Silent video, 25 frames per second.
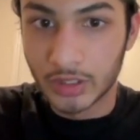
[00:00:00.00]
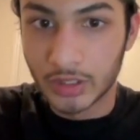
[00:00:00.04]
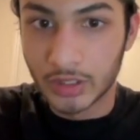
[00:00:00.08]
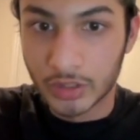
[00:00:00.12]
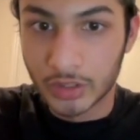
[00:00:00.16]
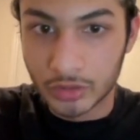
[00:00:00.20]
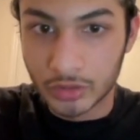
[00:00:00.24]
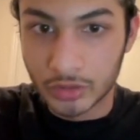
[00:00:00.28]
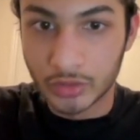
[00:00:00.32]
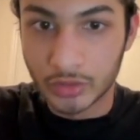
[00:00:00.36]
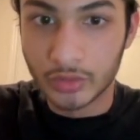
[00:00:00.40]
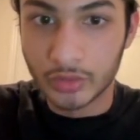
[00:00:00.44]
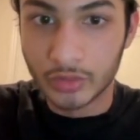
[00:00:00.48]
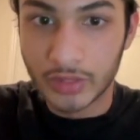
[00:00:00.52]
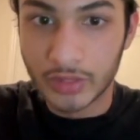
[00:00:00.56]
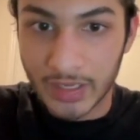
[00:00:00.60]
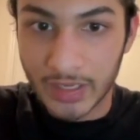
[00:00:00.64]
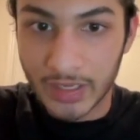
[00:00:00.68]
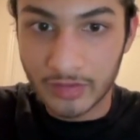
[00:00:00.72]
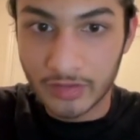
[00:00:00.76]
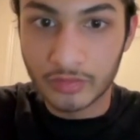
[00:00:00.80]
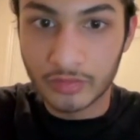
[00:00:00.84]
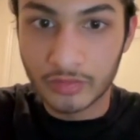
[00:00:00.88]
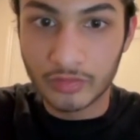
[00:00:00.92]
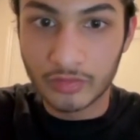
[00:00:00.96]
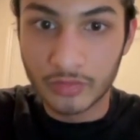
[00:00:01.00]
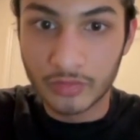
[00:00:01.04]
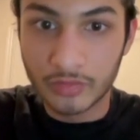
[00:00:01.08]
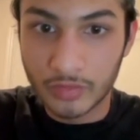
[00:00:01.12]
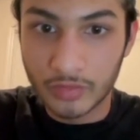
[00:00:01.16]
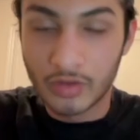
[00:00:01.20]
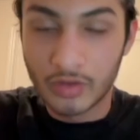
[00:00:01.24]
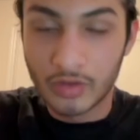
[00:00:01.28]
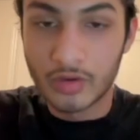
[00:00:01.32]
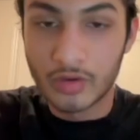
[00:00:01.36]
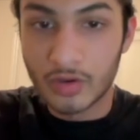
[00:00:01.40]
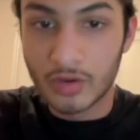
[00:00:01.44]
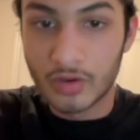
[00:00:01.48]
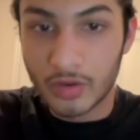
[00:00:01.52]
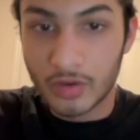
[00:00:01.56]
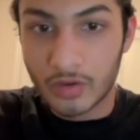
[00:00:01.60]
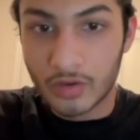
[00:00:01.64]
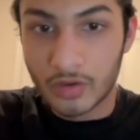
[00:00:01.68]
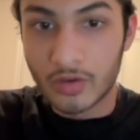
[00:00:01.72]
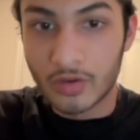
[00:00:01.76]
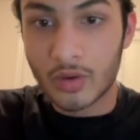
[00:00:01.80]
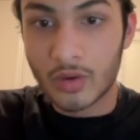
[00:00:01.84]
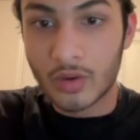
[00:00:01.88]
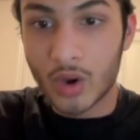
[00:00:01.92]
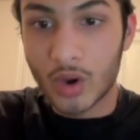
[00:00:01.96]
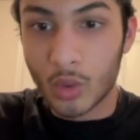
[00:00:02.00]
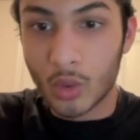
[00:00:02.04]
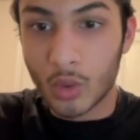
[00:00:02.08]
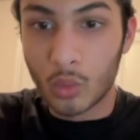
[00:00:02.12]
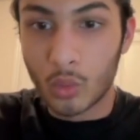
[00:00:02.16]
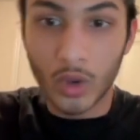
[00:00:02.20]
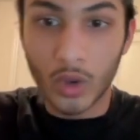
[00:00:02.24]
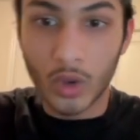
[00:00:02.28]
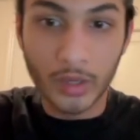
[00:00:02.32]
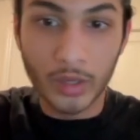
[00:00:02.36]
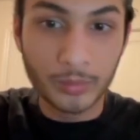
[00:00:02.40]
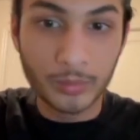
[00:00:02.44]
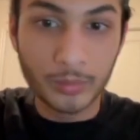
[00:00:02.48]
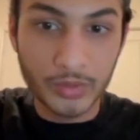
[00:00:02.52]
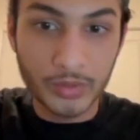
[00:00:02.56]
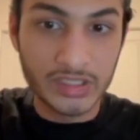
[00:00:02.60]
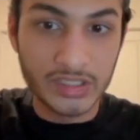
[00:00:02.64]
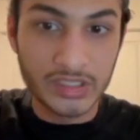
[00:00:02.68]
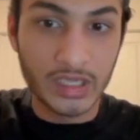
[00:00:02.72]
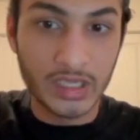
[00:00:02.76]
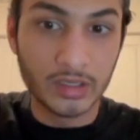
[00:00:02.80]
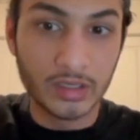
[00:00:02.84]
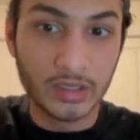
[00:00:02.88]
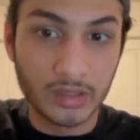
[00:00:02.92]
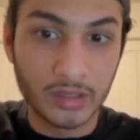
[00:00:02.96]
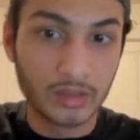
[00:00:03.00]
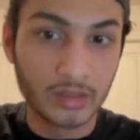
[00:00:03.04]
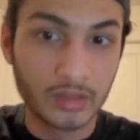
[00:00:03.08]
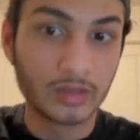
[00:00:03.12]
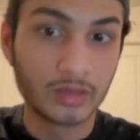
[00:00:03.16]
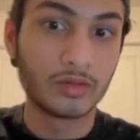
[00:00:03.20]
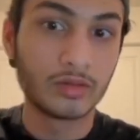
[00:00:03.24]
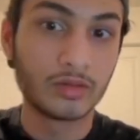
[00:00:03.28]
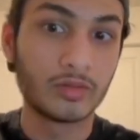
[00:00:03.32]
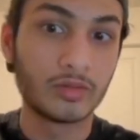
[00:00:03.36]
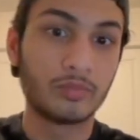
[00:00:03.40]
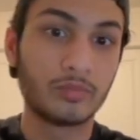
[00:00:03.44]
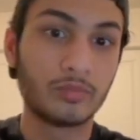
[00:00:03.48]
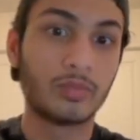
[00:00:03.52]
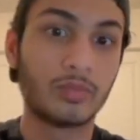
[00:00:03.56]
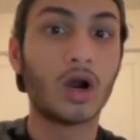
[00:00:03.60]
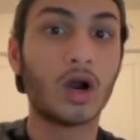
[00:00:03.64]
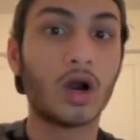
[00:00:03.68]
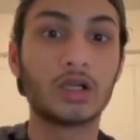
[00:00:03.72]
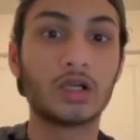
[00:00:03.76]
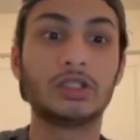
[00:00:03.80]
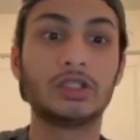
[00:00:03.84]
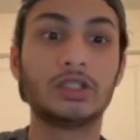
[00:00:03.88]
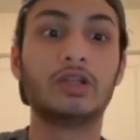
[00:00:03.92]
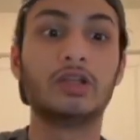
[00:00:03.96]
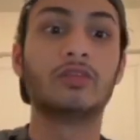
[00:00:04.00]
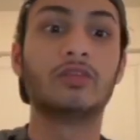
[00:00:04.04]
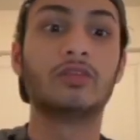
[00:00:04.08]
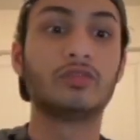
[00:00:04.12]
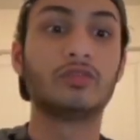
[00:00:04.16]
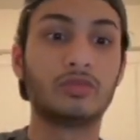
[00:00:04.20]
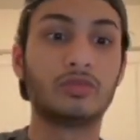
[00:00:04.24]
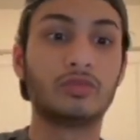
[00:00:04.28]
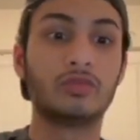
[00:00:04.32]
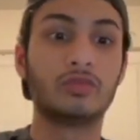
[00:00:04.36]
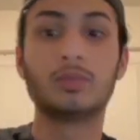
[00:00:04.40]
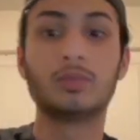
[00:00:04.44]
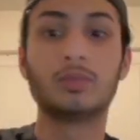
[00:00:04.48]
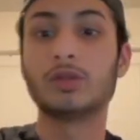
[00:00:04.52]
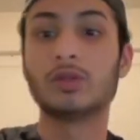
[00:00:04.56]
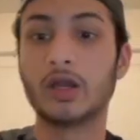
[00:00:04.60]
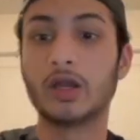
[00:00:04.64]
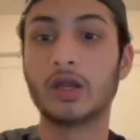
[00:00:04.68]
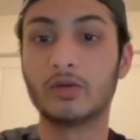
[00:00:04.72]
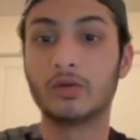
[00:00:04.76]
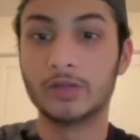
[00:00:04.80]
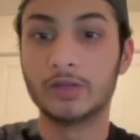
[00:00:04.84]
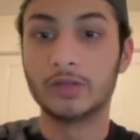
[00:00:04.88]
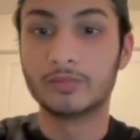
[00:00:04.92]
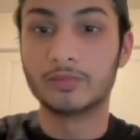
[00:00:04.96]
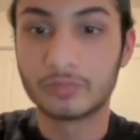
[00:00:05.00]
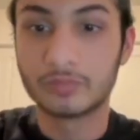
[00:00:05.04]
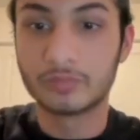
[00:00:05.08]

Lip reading: So you get a 1% positive reply rate.